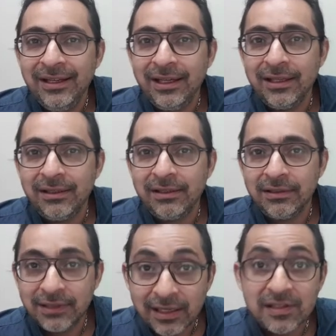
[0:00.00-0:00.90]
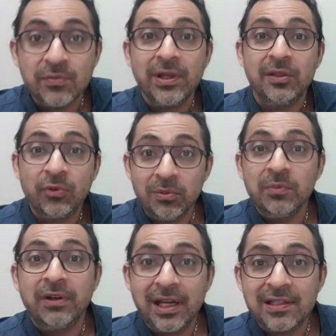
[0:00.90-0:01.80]
and that is where the
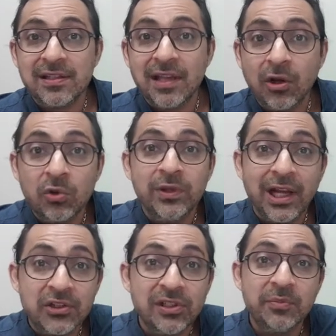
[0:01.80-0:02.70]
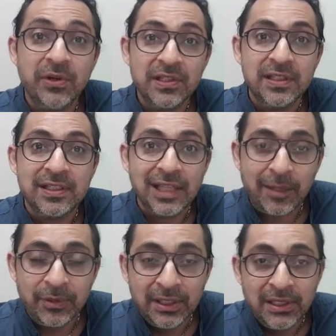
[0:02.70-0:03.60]
problem arises. How do we actually bridge this gap?